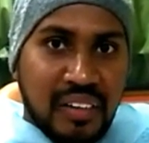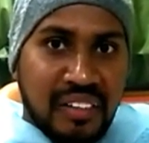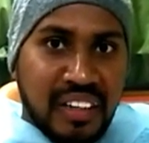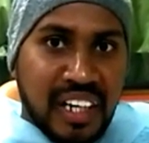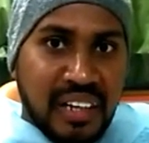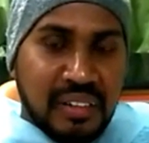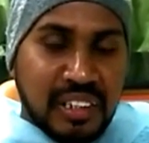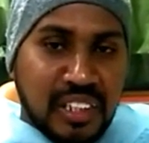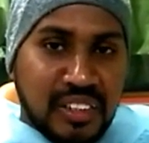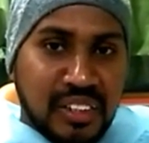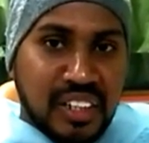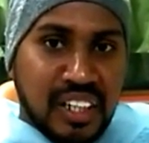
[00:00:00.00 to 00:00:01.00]
Where I was
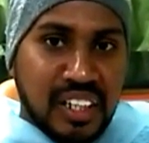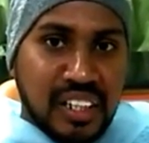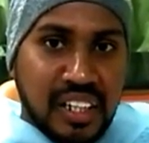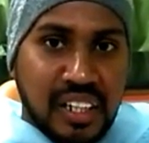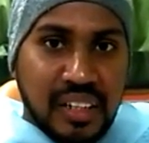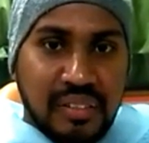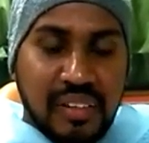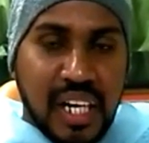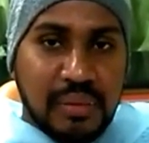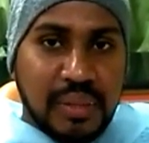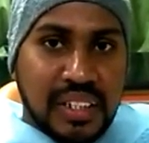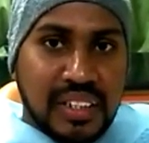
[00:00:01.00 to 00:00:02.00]
undergoing flap
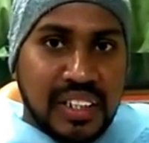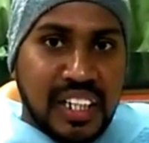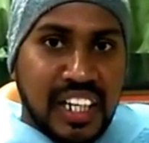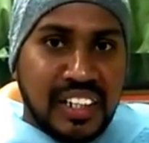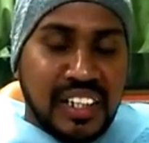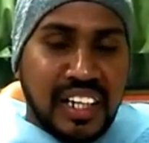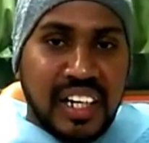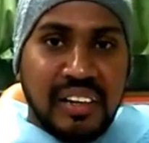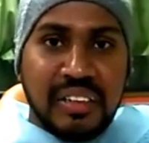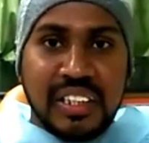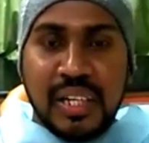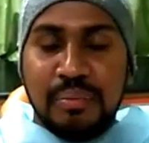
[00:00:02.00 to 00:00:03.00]
surgery, and then I was
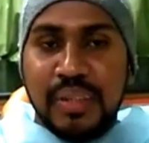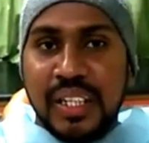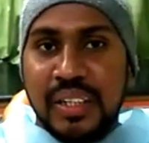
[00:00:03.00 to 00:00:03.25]
kept